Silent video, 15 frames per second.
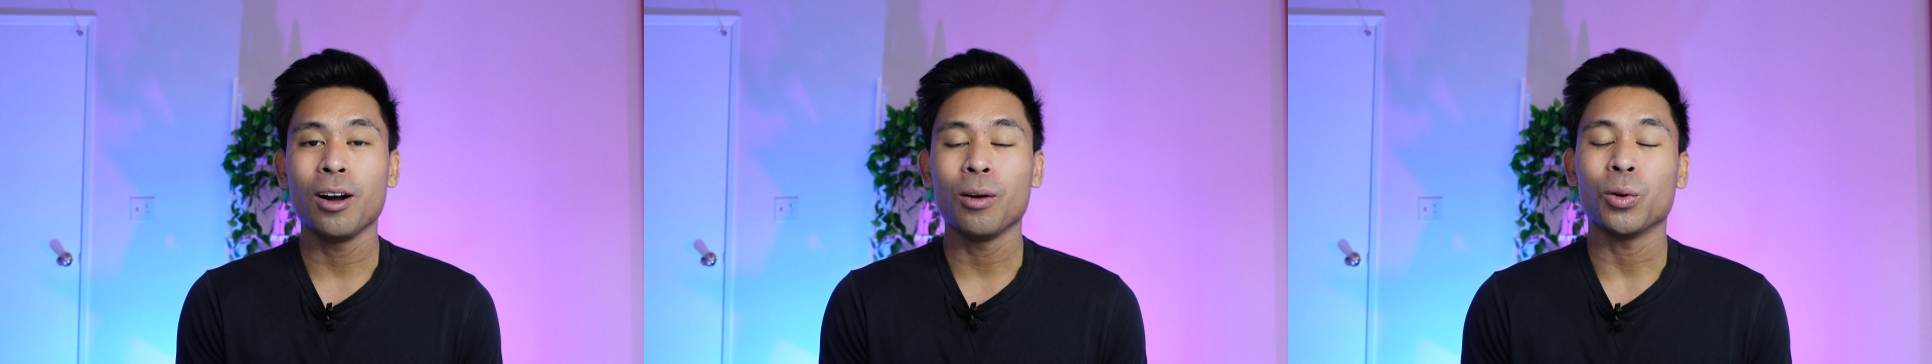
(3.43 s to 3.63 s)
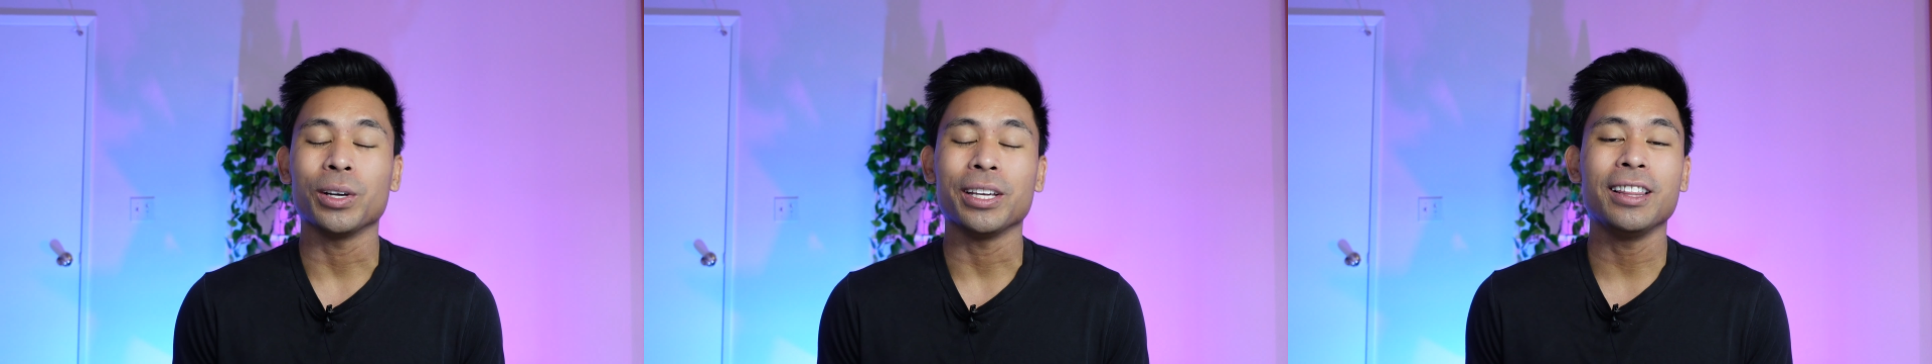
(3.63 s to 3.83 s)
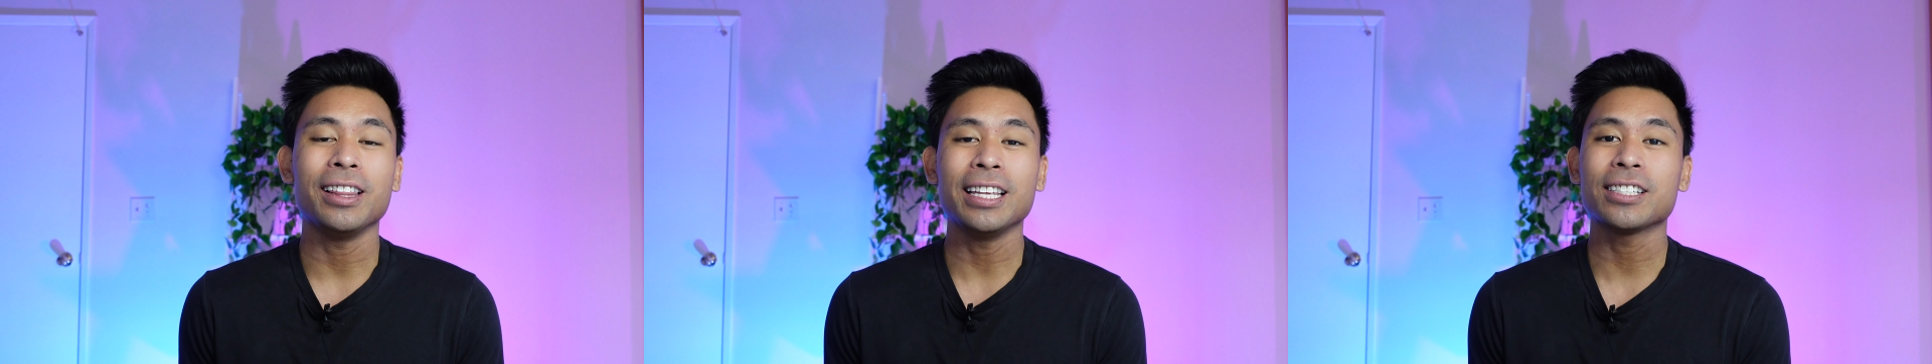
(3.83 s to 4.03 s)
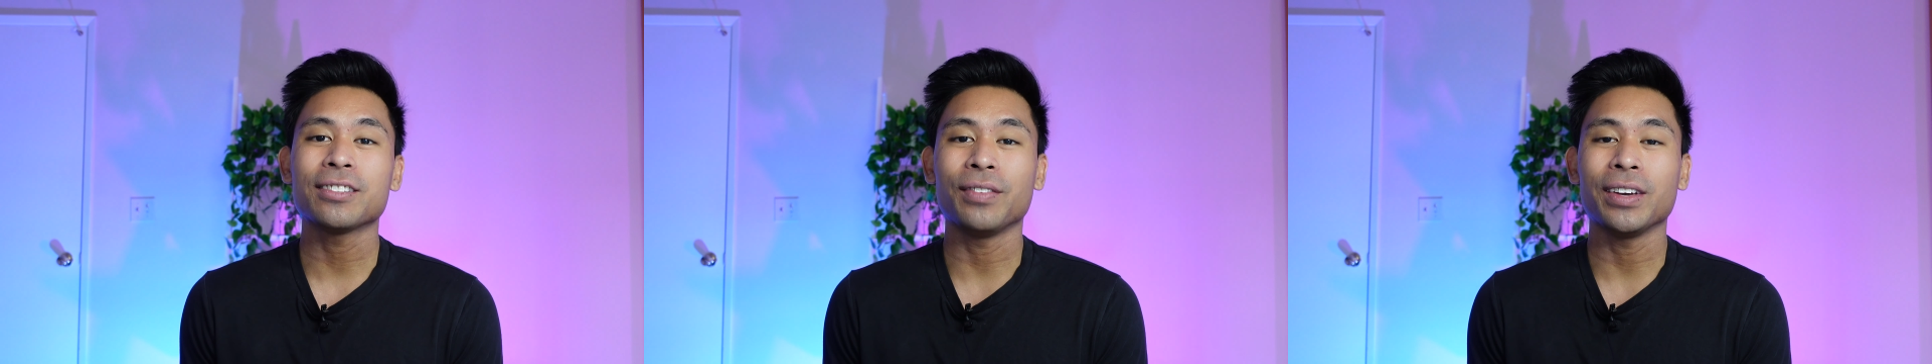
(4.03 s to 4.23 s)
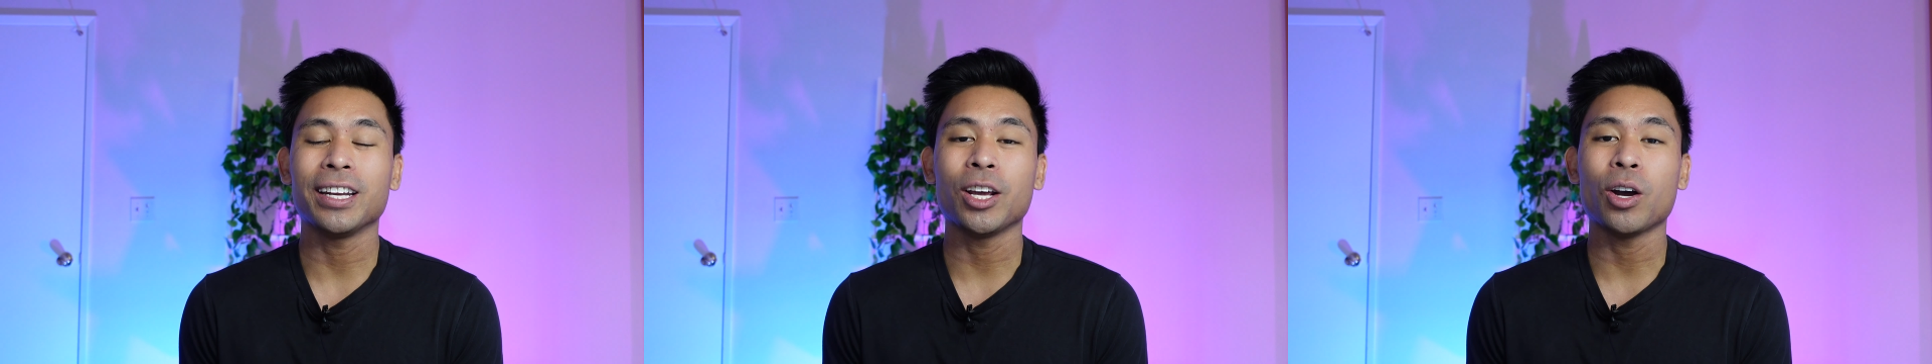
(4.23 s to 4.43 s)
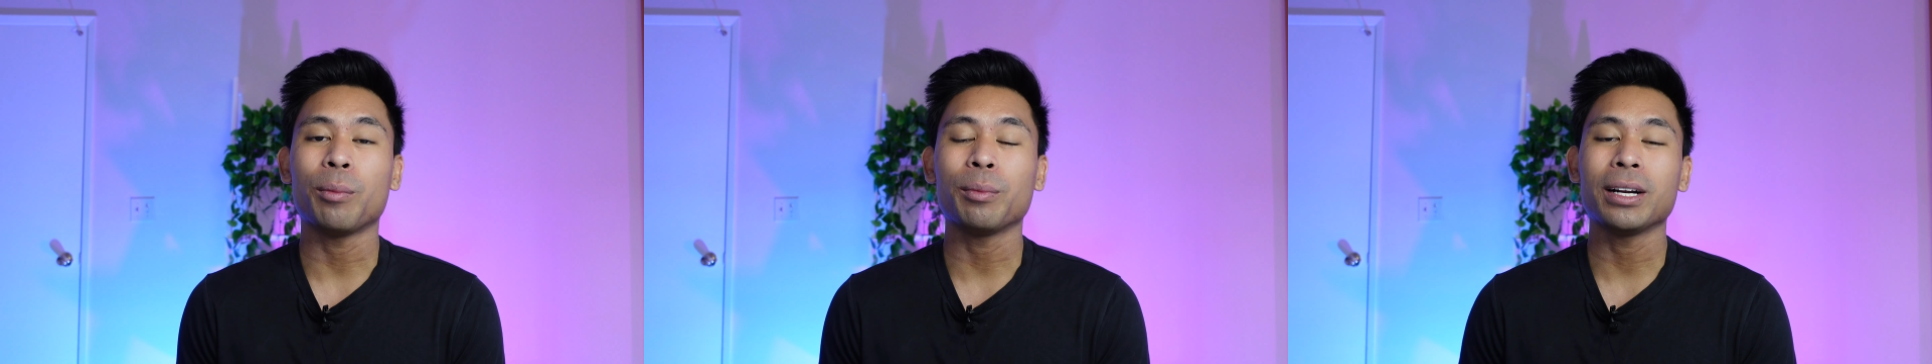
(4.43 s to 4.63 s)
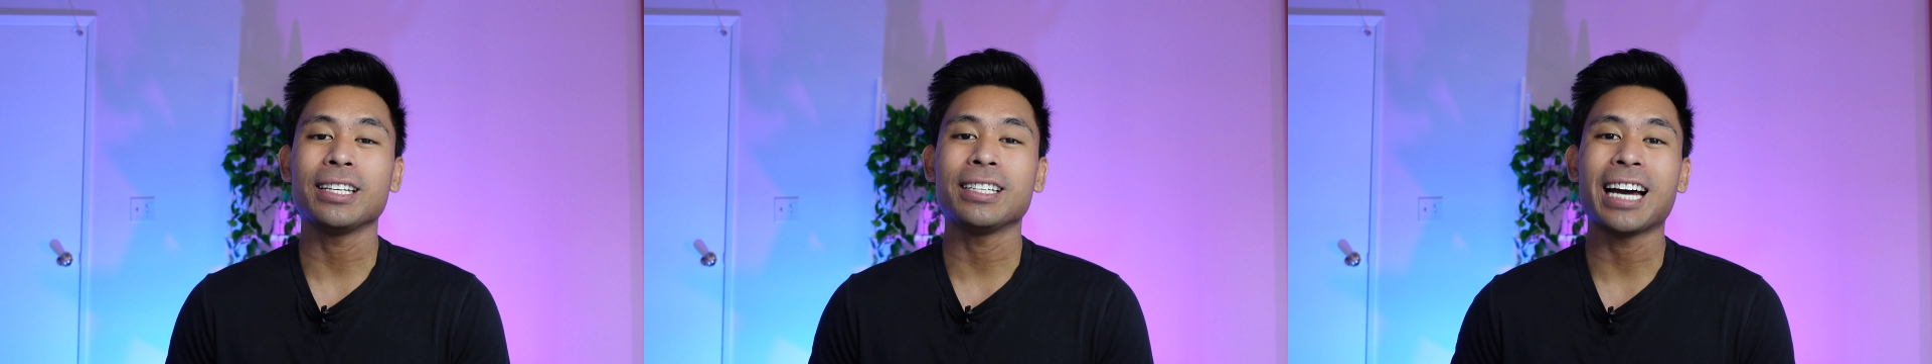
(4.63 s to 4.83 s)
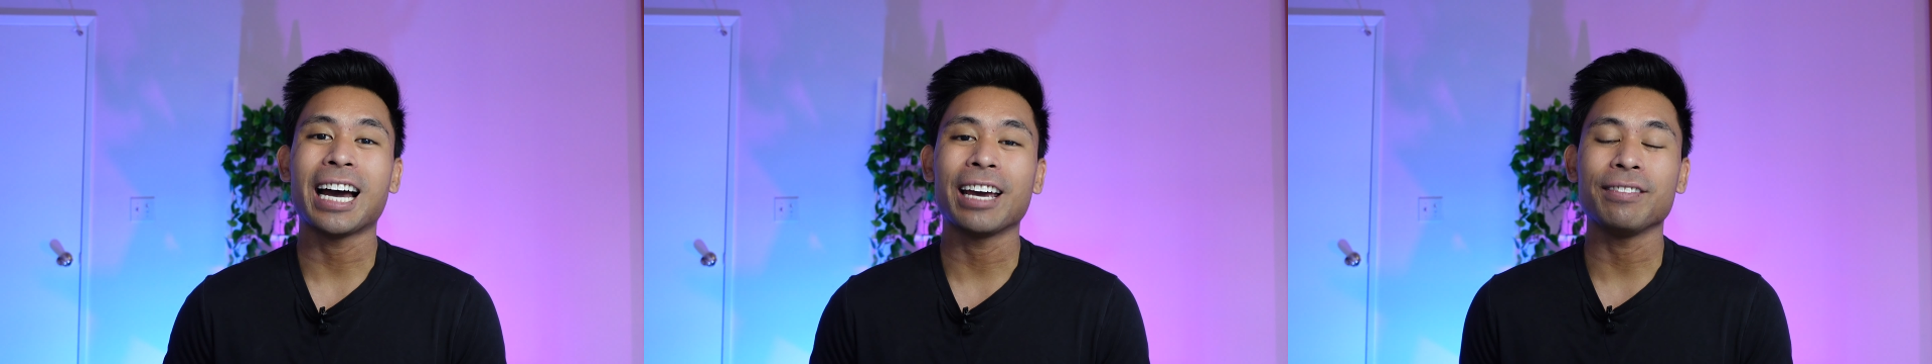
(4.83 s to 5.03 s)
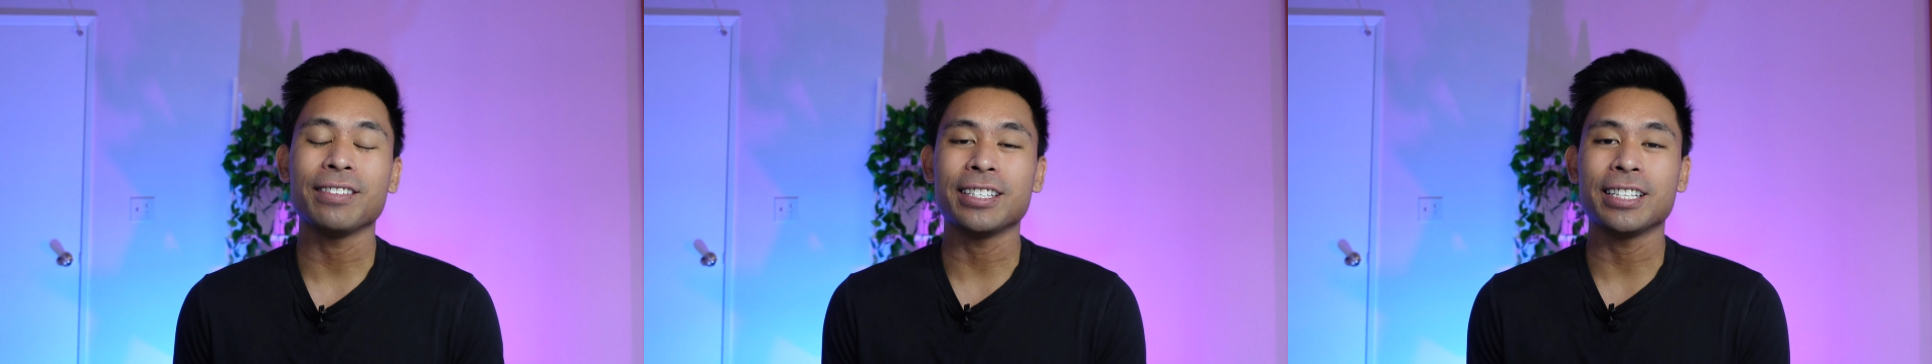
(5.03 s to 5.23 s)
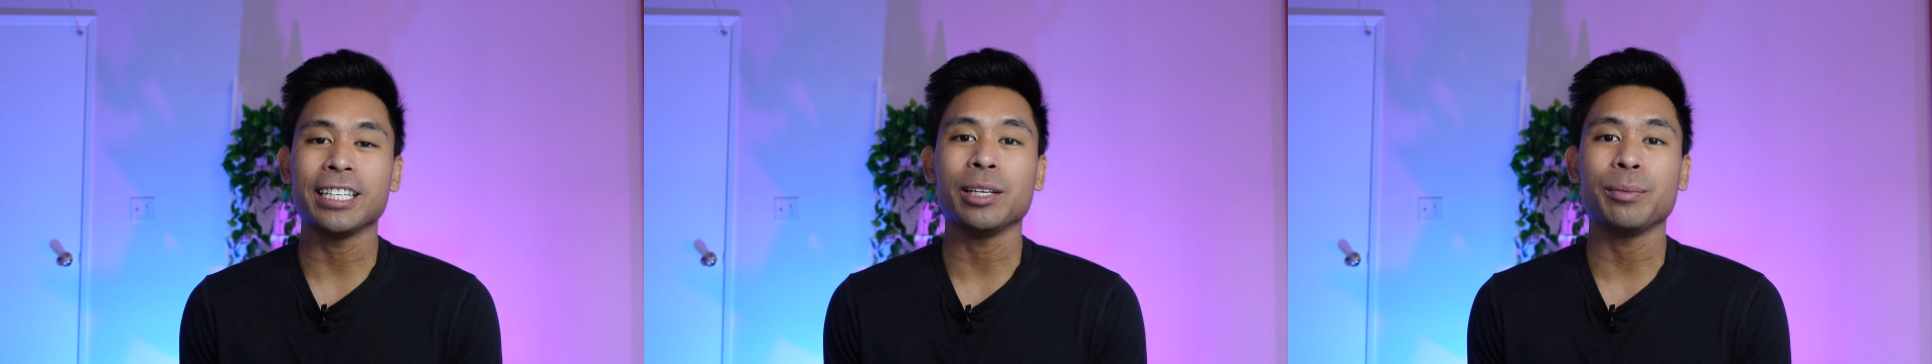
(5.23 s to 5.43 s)
Well, in this video, I'm gonna
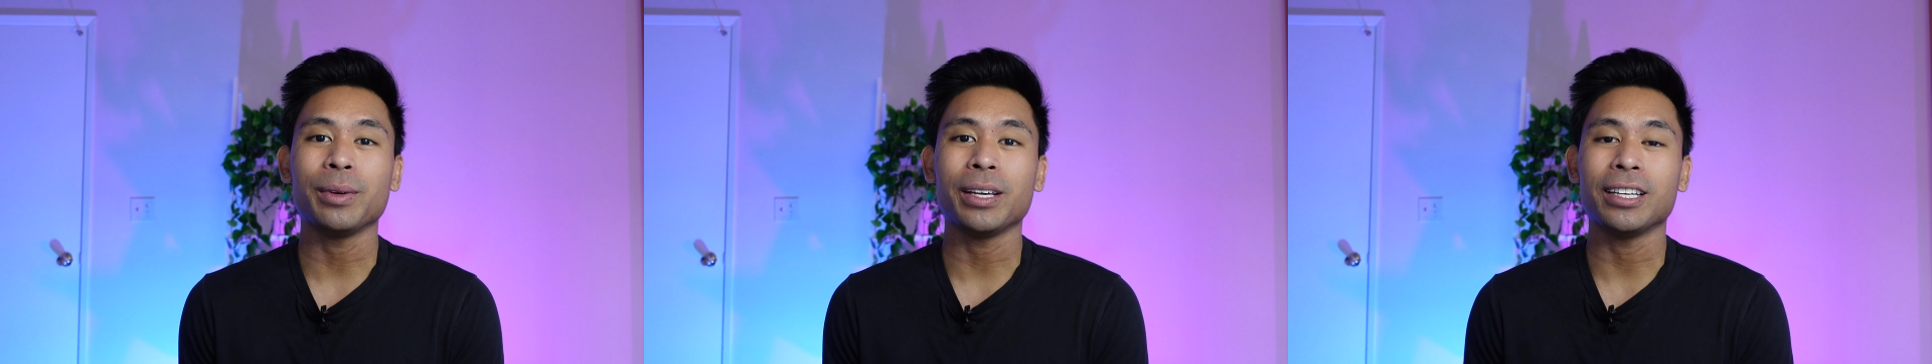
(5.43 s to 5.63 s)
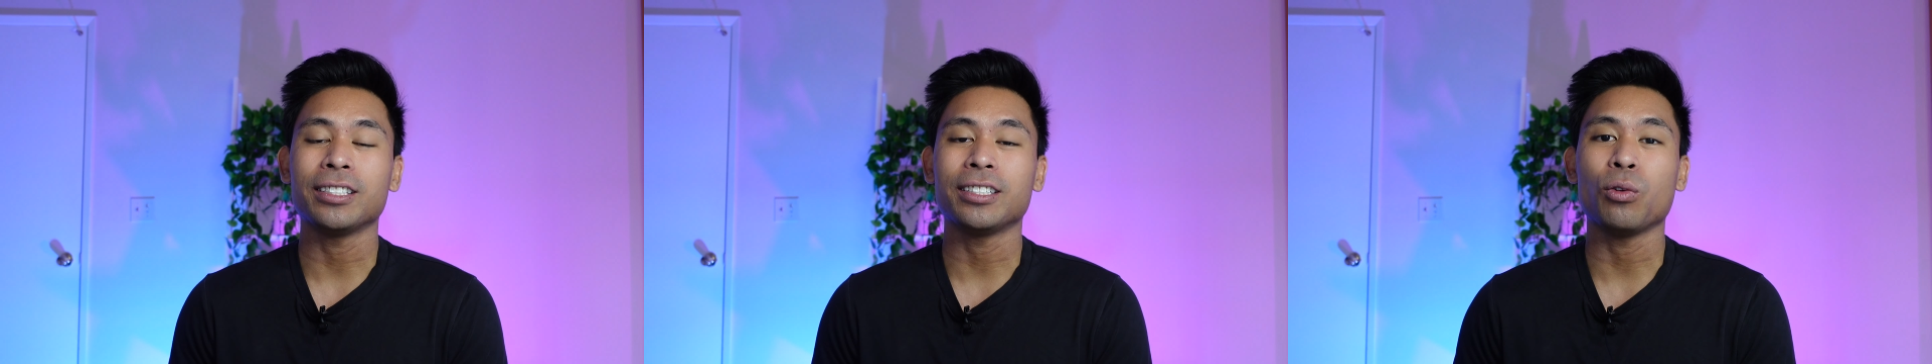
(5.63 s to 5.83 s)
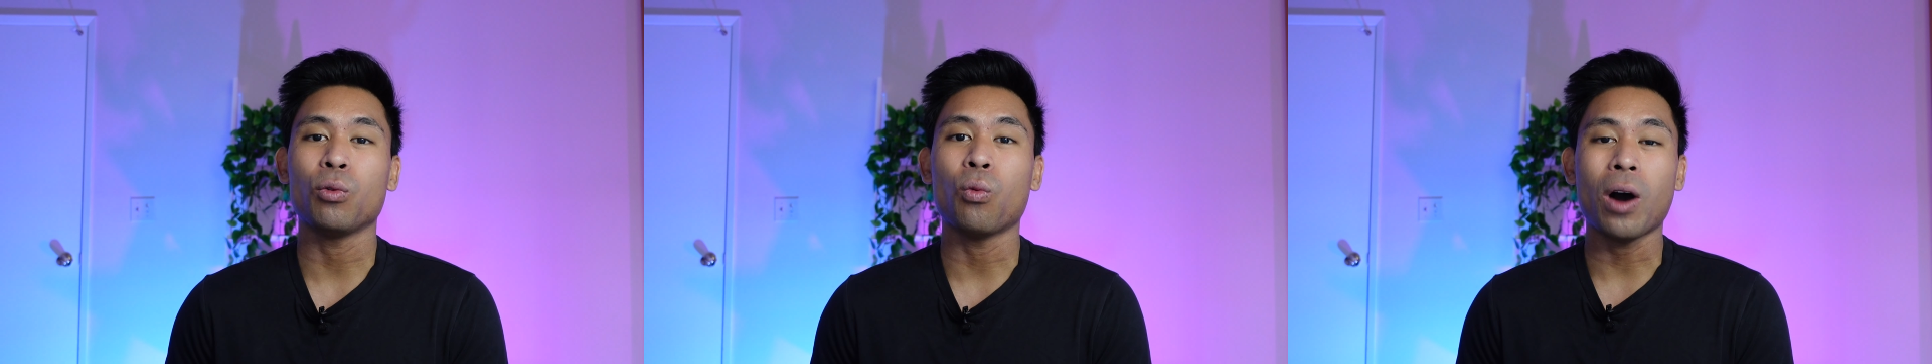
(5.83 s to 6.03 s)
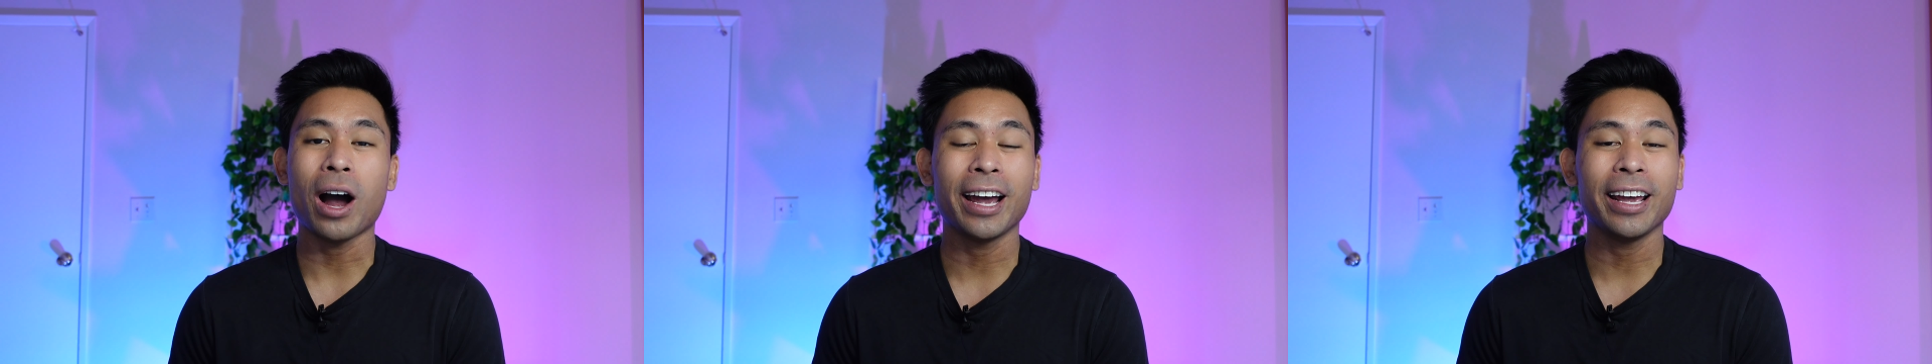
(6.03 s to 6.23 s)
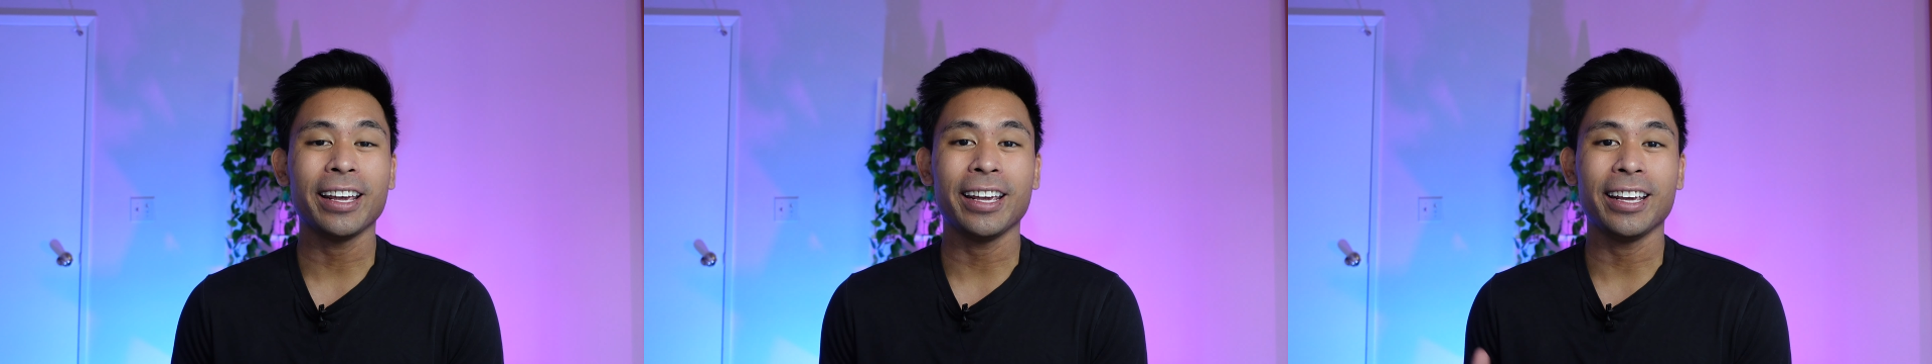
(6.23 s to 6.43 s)
dive deep into why